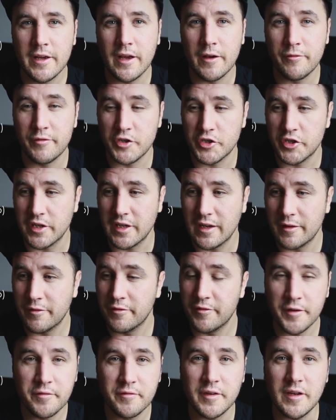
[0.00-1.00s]
fishing a
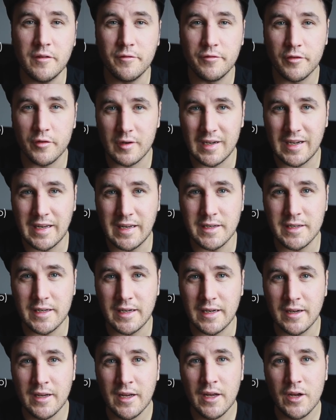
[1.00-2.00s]
15-foot
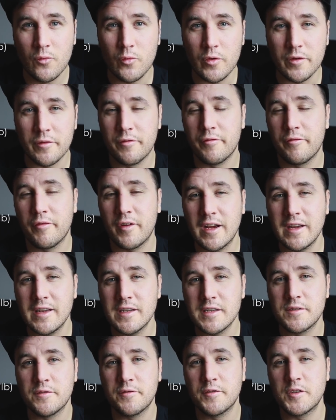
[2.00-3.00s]
leader with
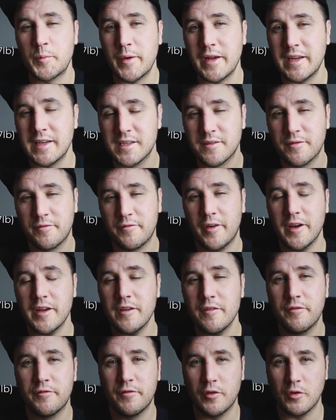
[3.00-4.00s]
flies spaced
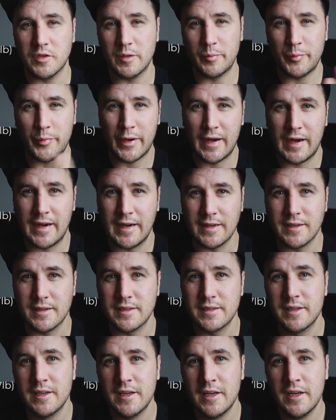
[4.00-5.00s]
5 foot
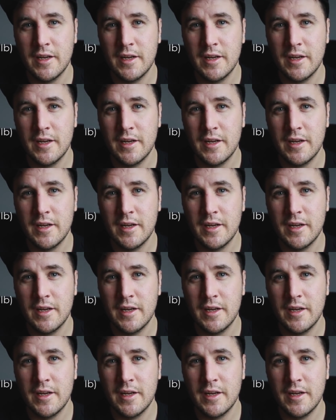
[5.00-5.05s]
apart.